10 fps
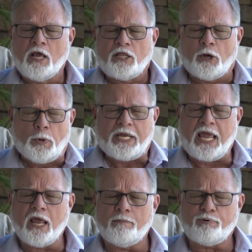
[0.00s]
that we
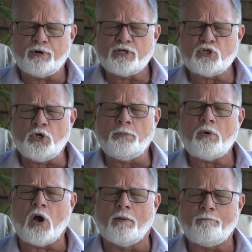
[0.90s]
can't
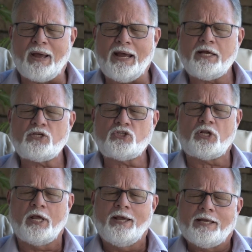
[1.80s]
presume on
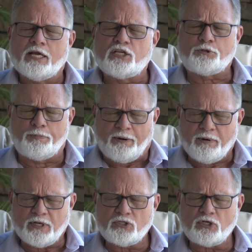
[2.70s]
past
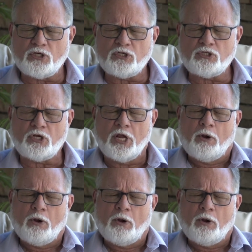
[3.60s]
experiences.